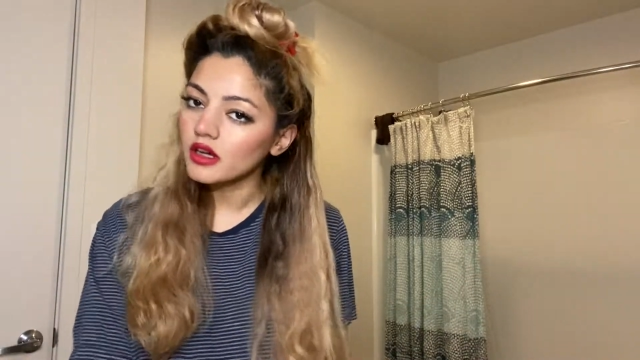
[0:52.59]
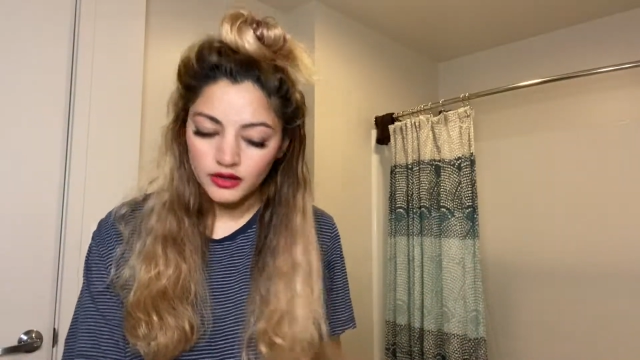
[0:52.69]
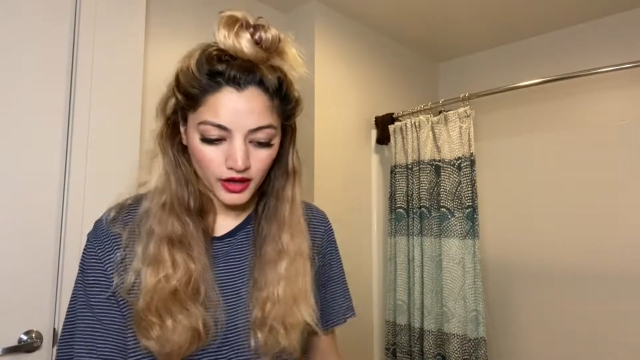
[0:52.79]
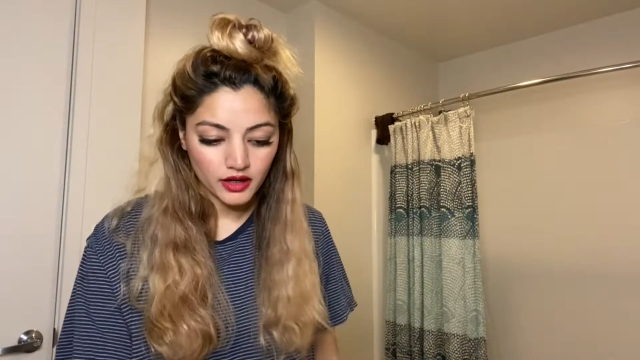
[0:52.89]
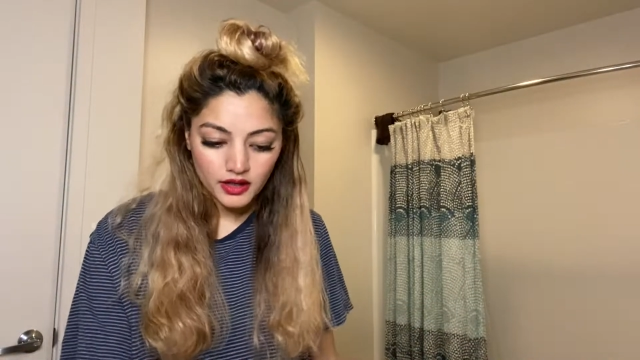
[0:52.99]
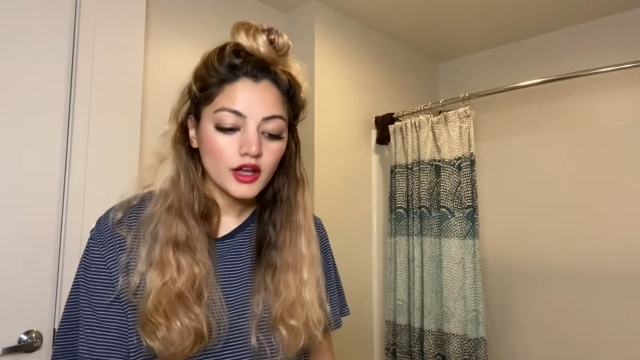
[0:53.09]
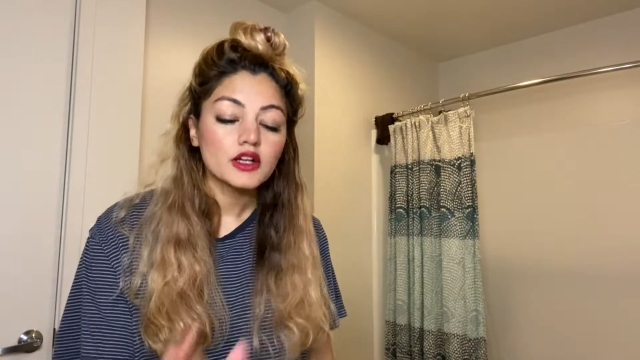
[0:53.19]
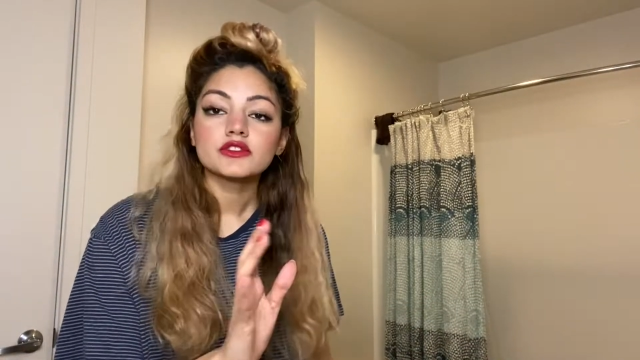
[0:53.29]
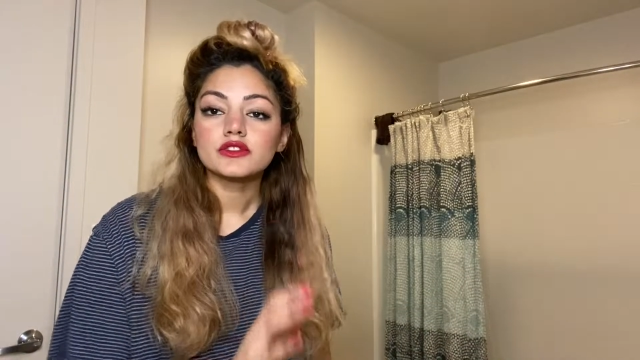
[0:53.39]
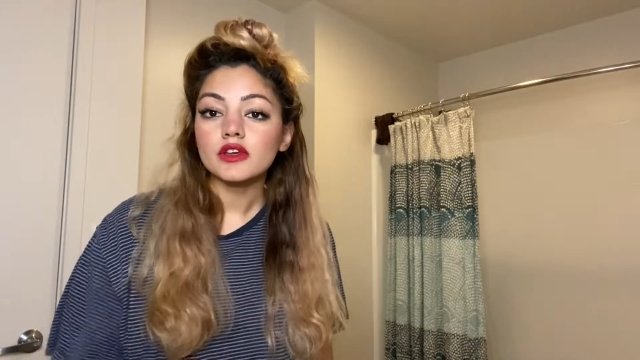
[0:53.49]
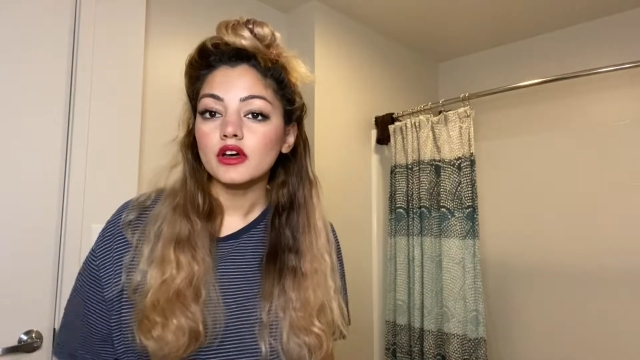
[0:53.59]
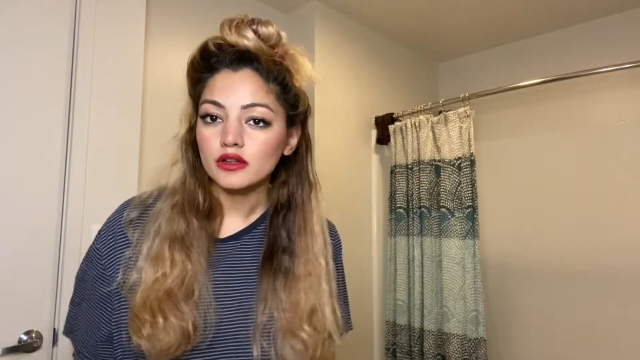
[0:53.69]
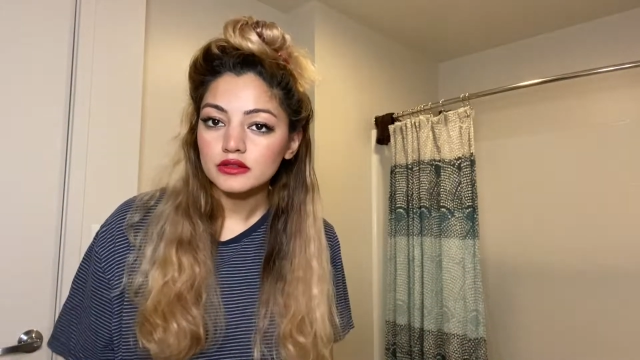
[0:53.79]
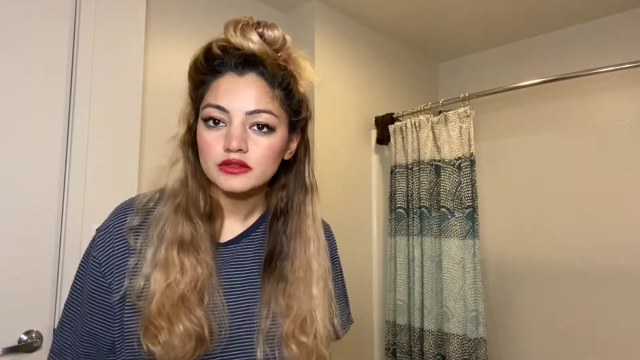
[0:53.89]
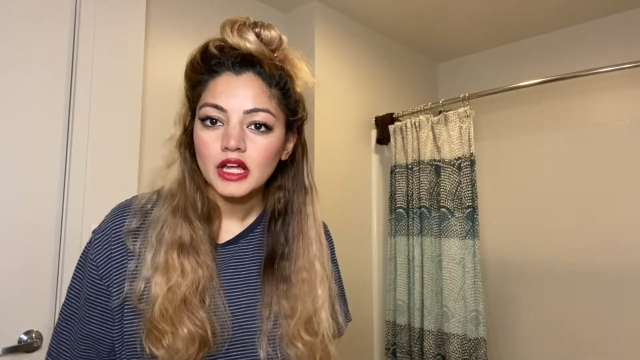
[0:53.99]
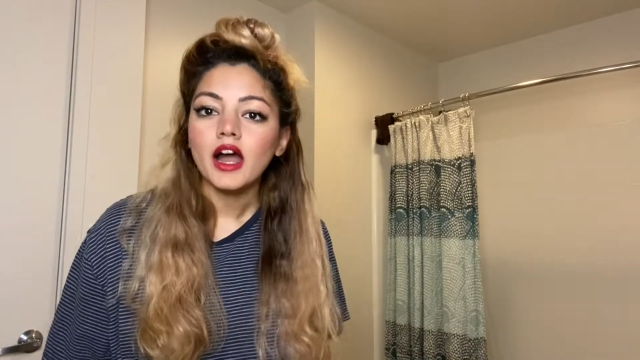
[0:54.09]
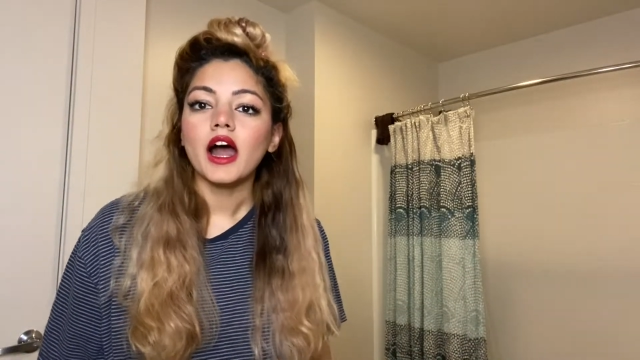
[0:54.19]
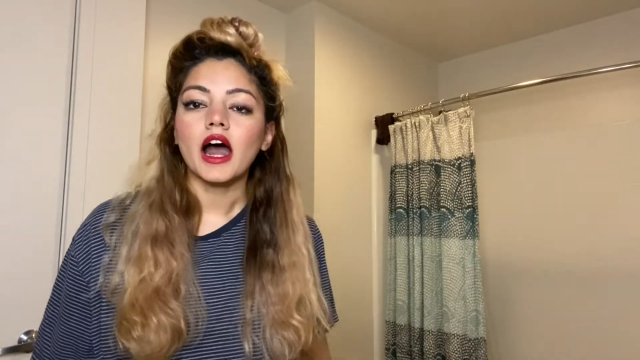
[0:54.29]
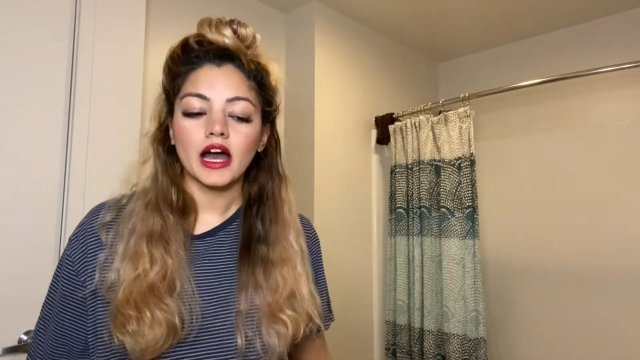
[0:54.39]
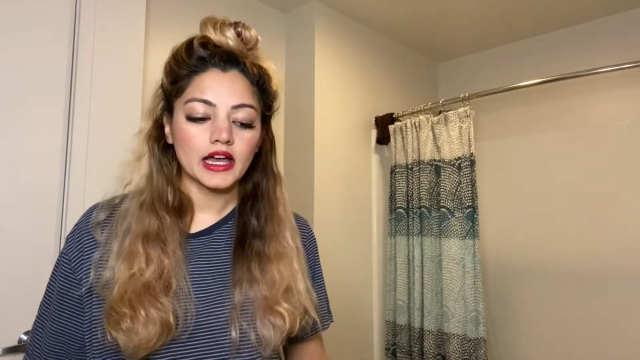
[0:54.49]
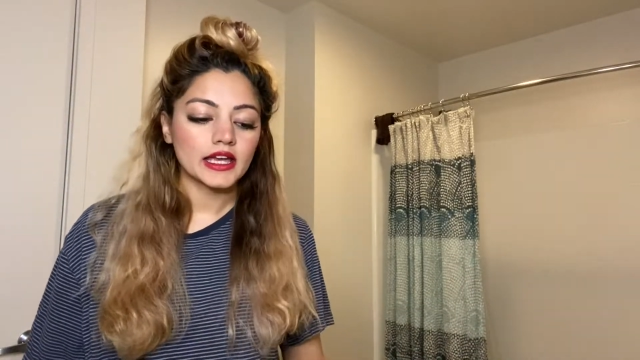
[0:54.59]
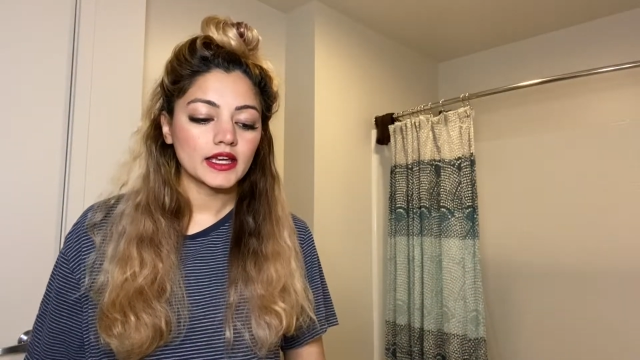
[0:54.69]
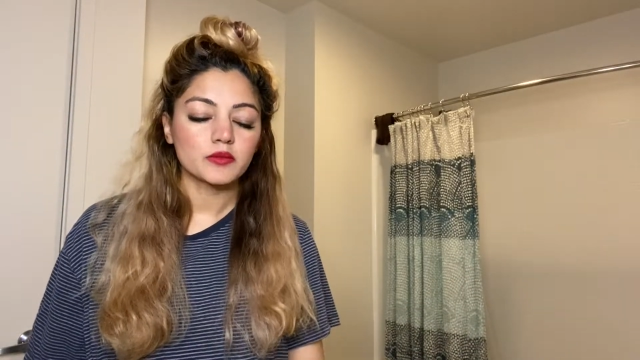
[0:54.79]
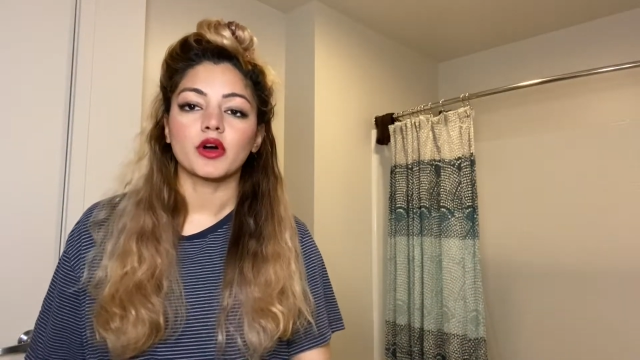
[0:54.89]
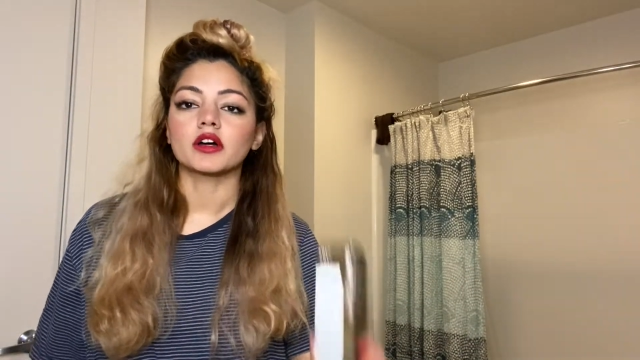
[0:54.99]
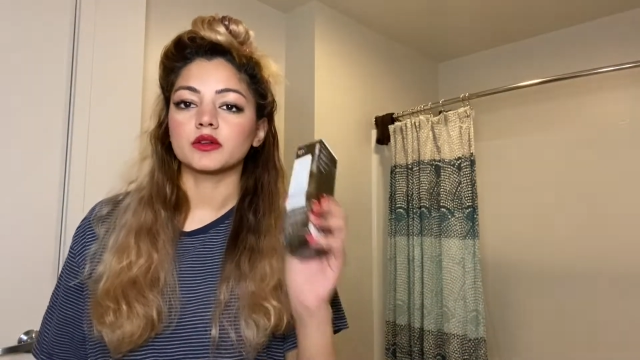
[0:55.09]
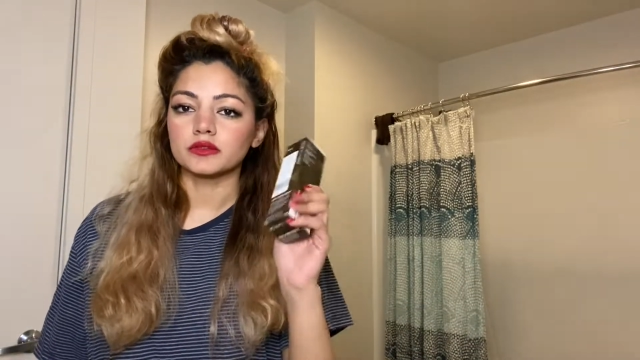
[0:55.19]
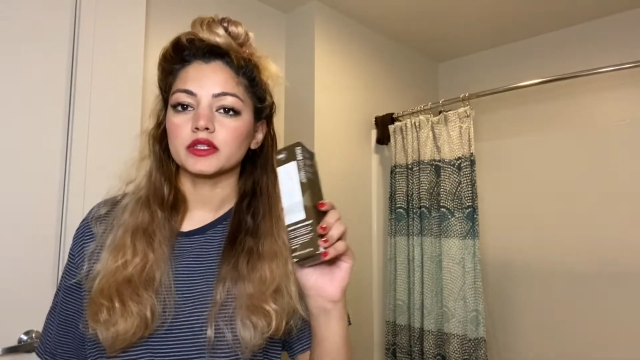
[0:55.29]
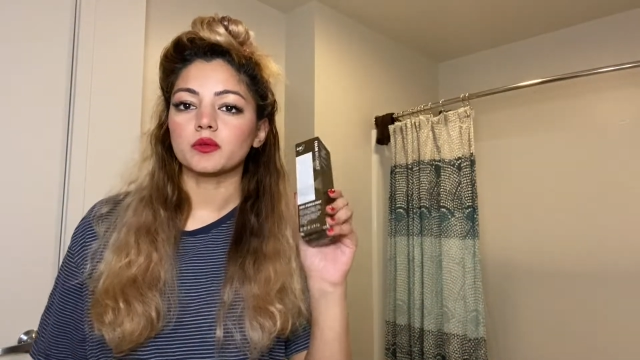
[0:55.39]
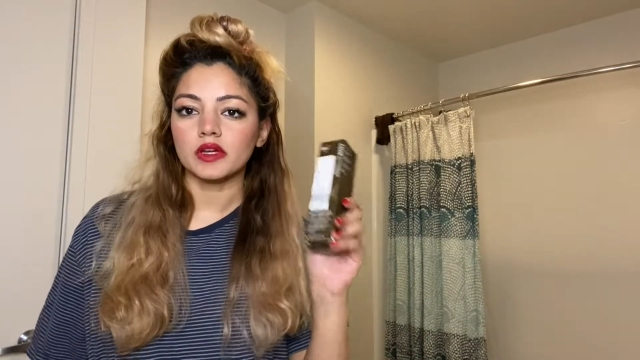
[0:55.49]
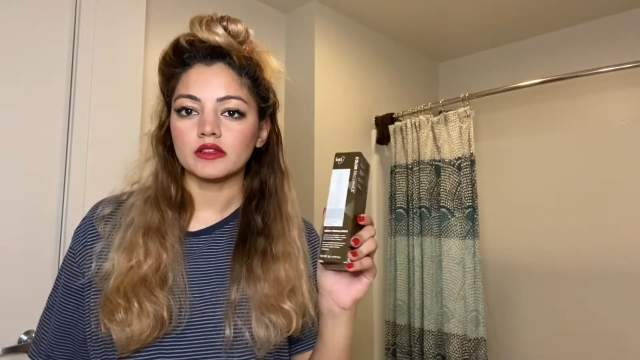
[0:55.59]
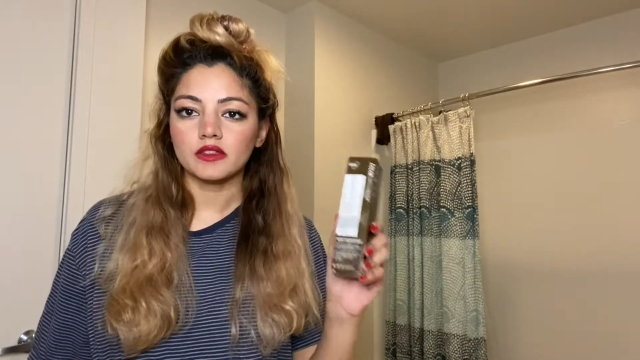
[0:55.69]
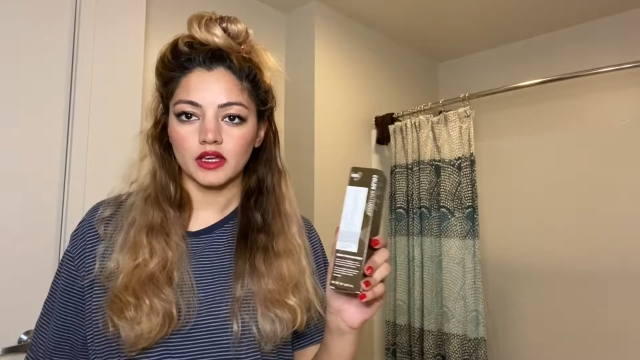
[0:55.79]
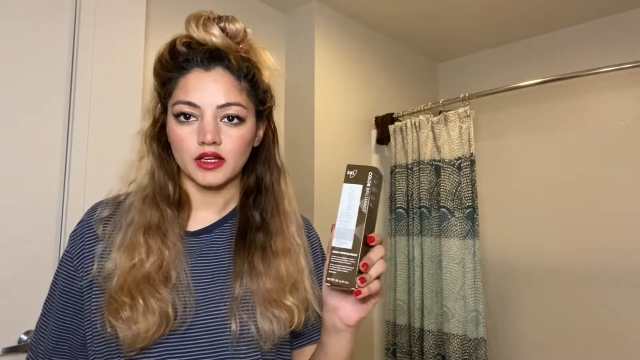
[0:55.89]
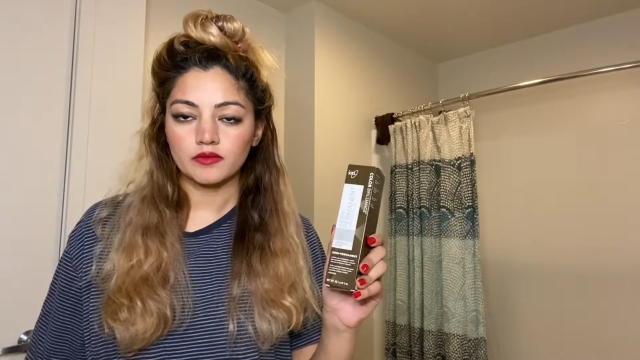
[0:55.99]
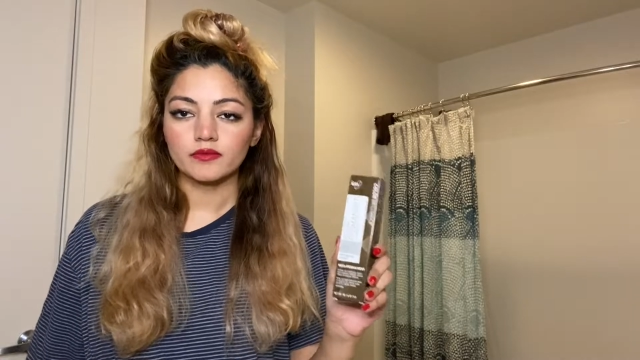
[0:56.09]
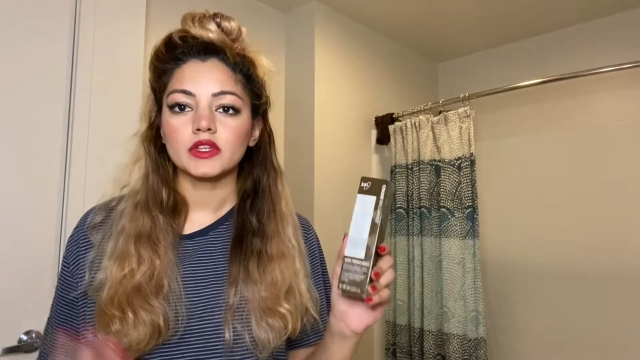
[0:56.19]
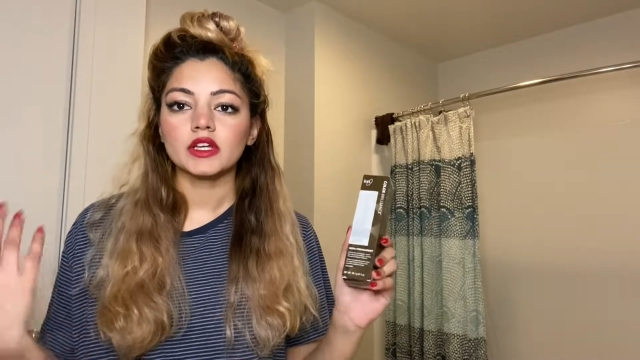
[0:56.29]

Okay, so I bought only one thing.